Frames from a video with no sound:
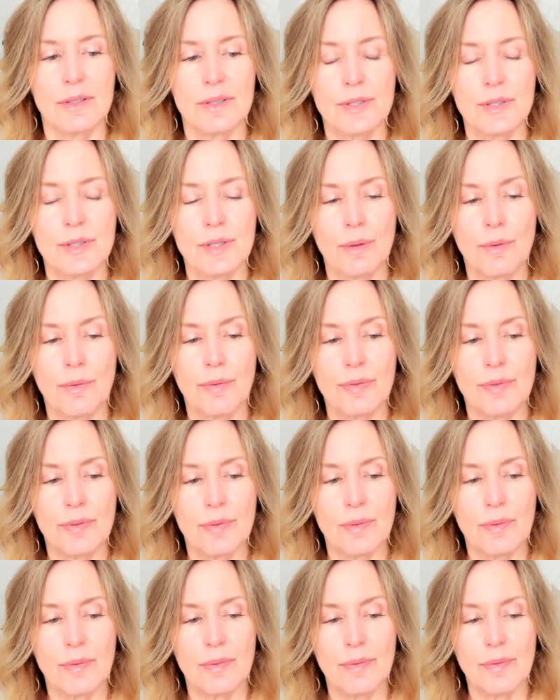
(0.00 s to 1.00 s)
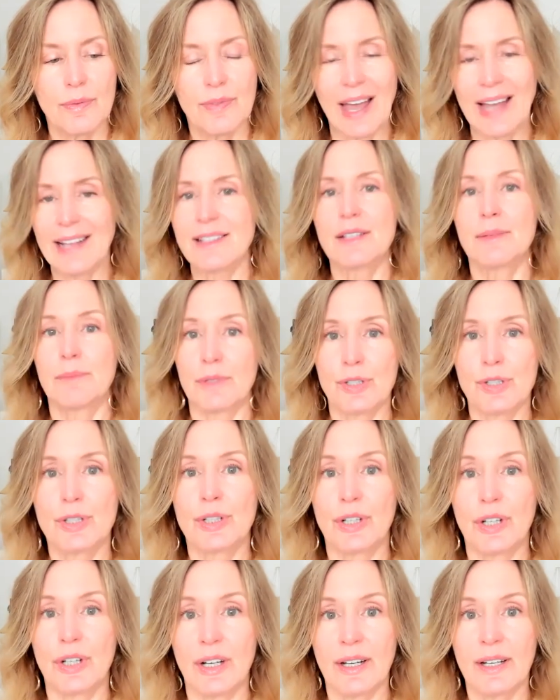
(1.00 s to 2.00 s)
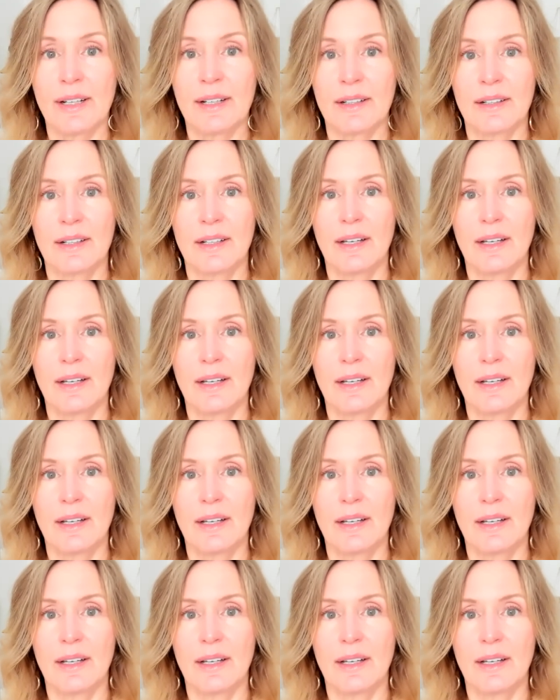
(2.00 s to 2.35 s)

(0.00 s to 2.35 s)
So that's a maturing.